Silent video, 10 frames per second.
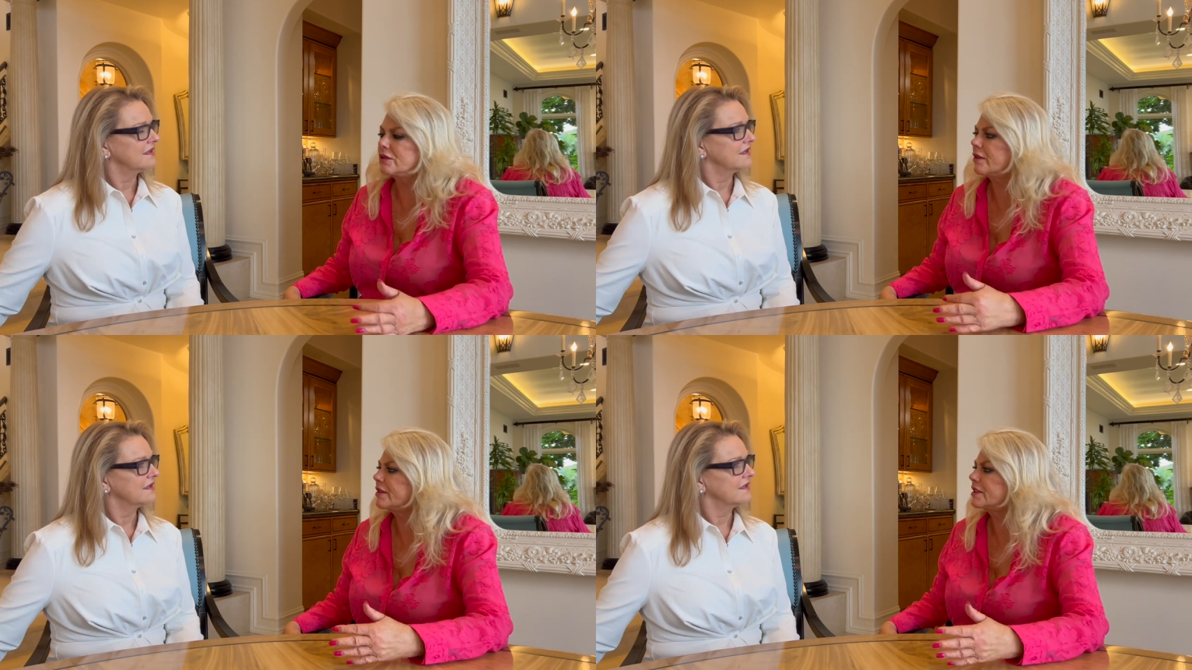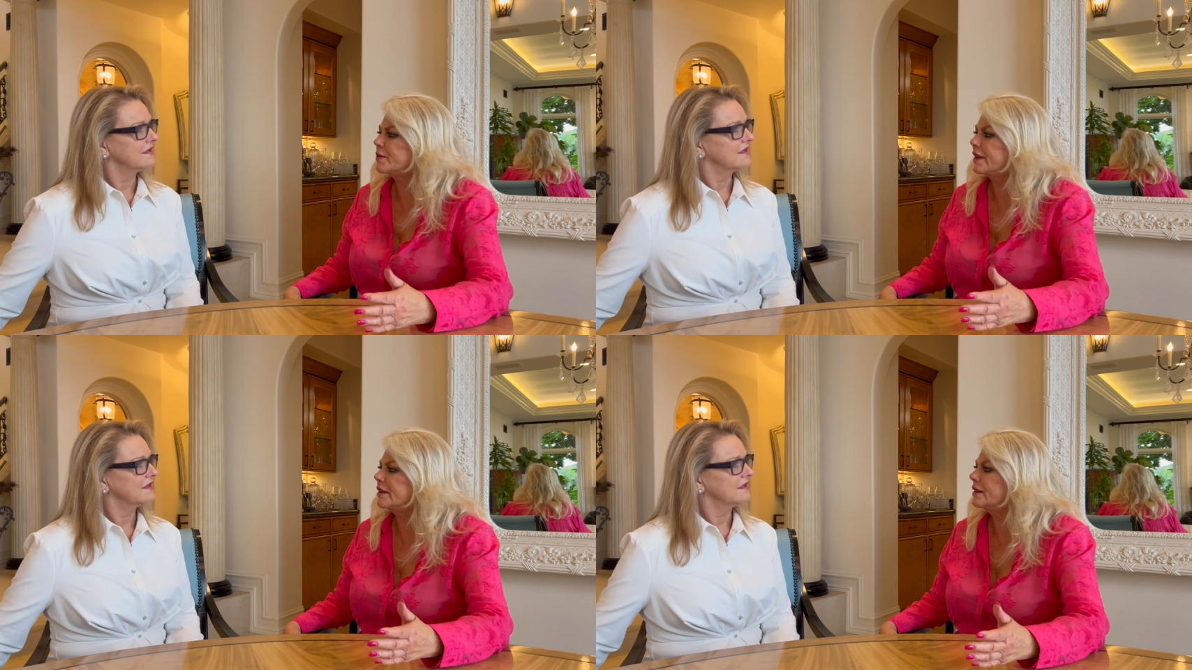Speaker 1: Everything's
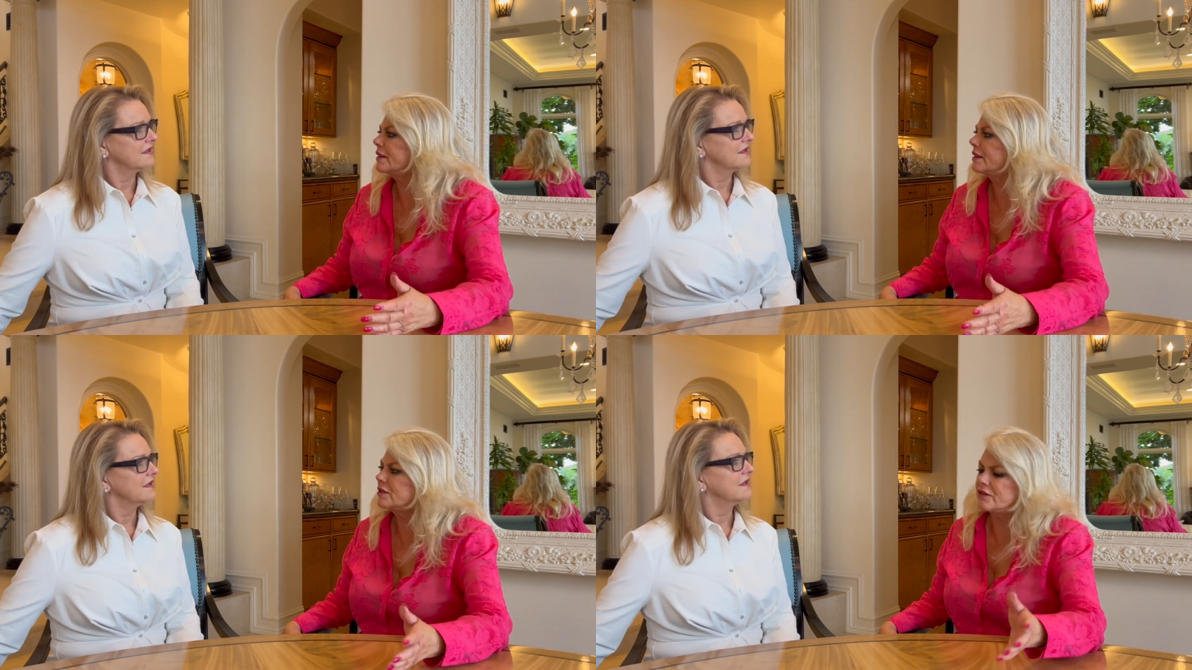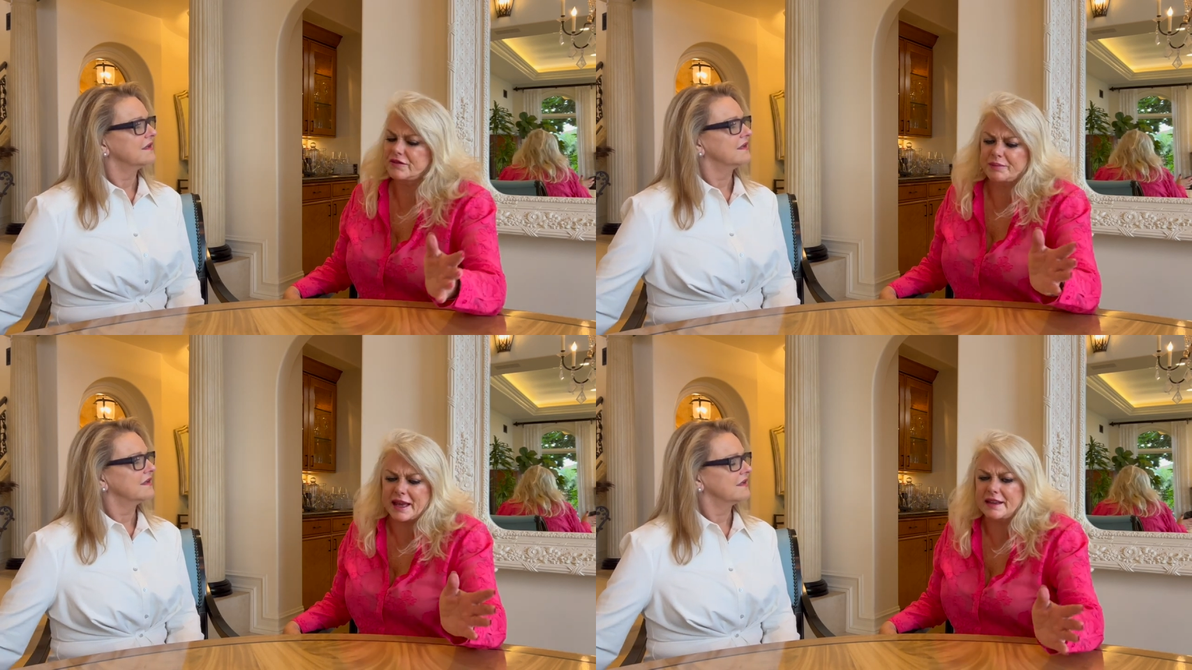being
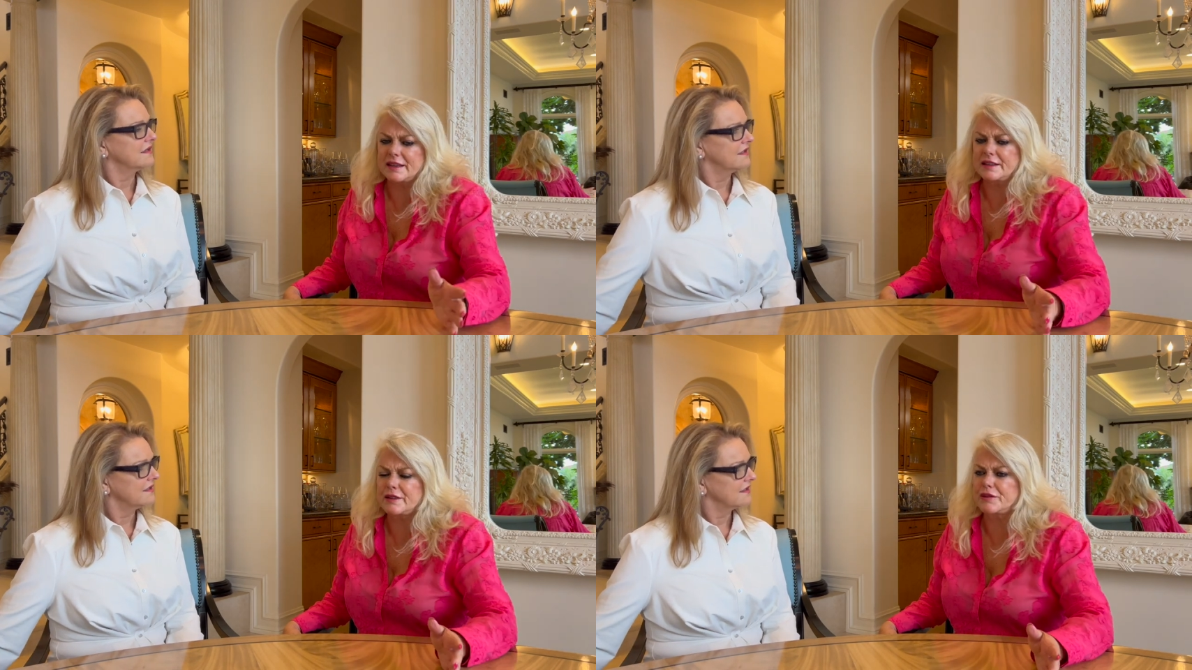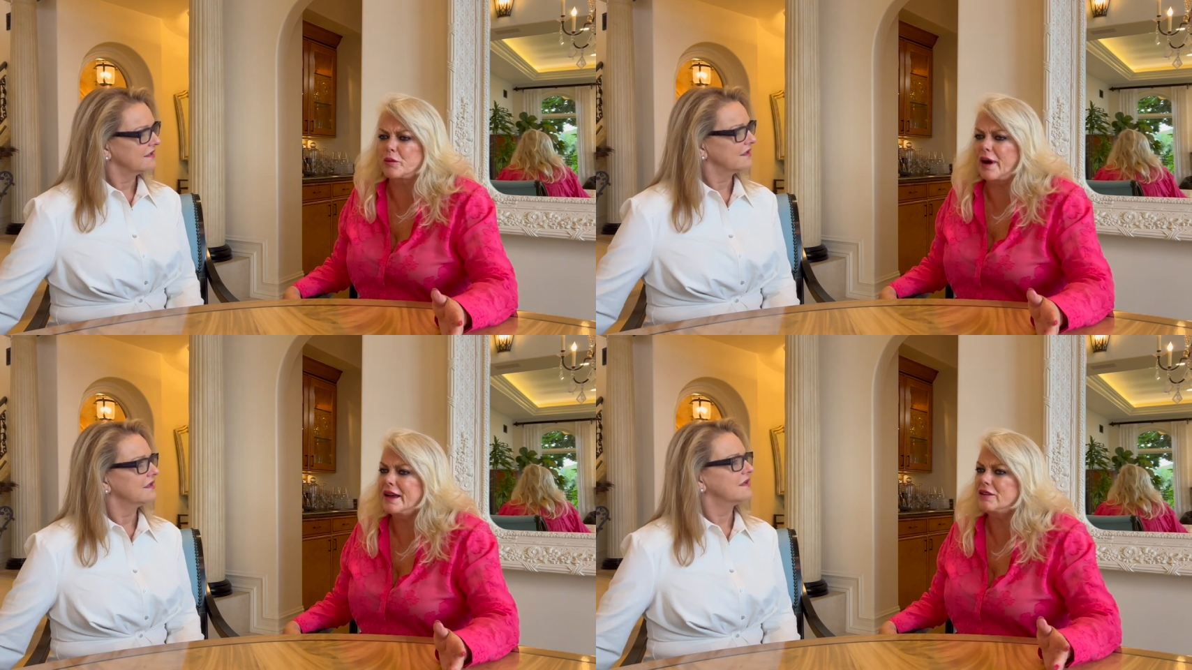painted a different
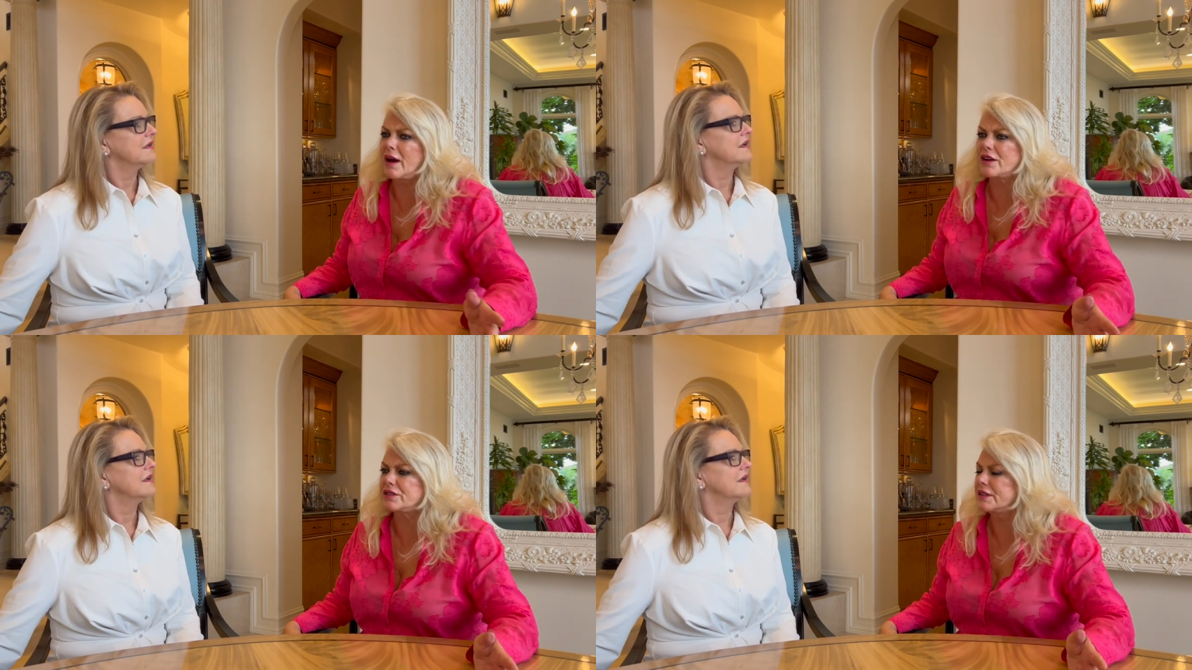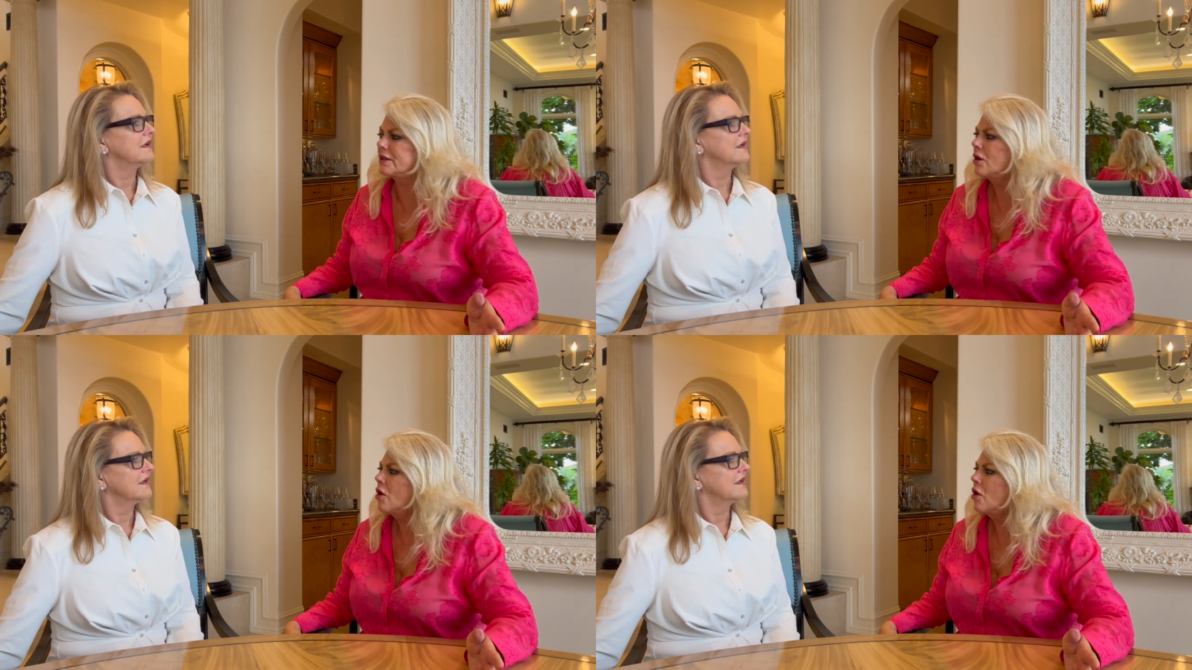way, and you actually